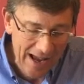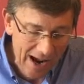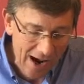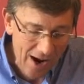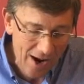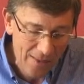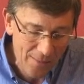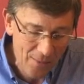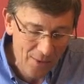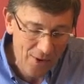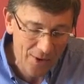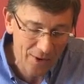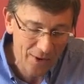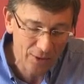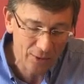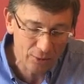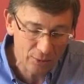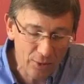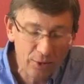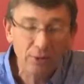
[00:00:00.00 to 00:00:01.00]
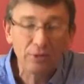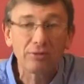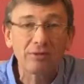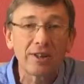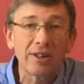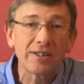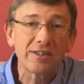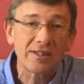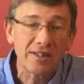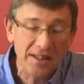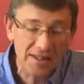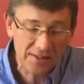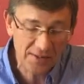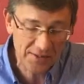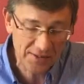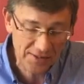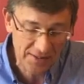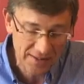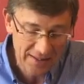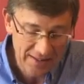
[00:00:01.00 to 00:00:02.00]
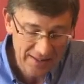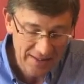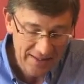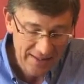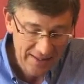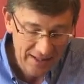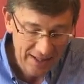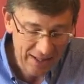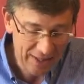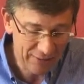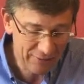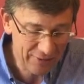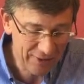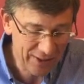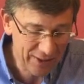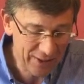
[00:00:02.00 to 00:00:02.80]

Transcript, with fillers: amoral ruthlessness of the